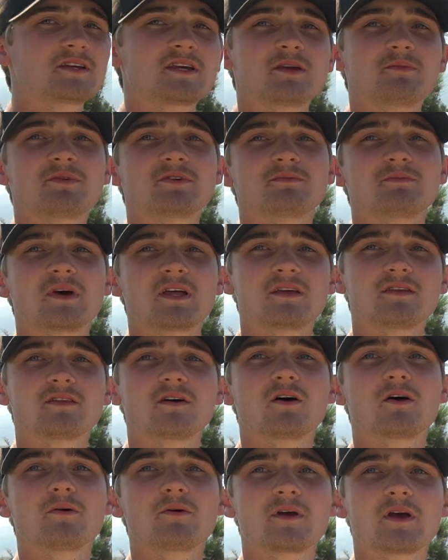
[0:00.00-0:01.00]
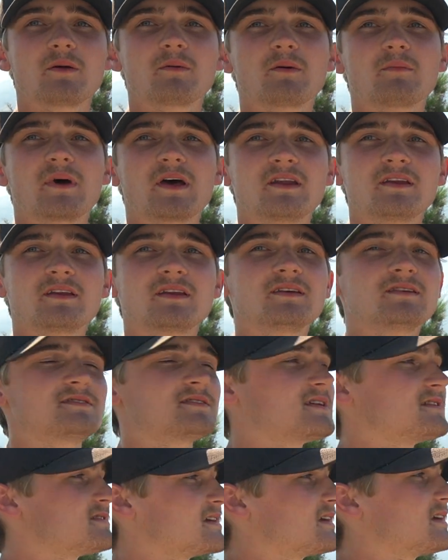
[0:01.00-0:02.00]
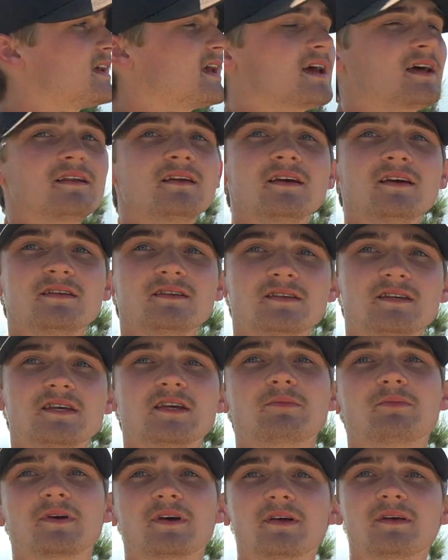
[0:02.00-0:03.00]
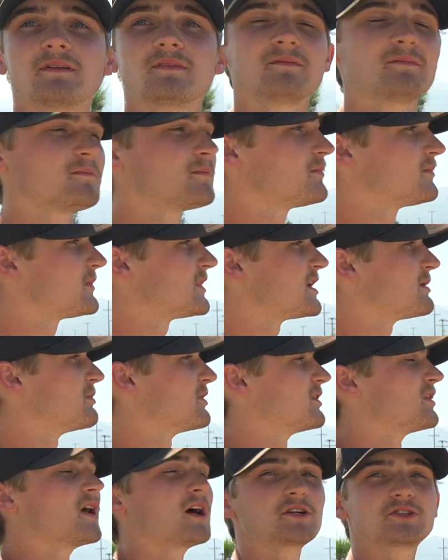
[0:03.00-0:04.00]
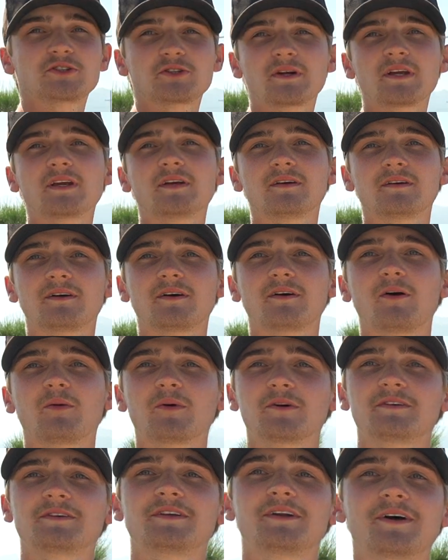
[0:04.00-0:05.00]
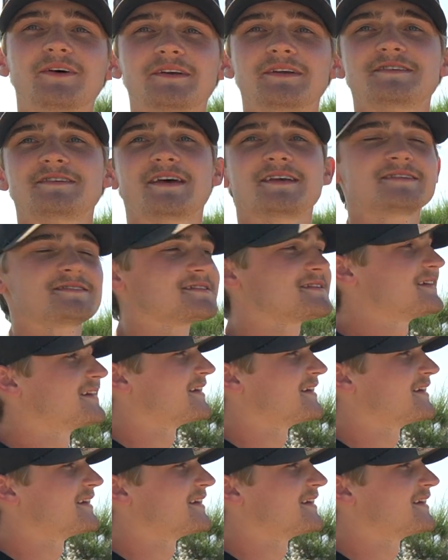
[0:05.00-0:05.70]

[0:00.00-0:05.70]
keep as many of the OEM amenities as I can to keep it luxury, in a sense.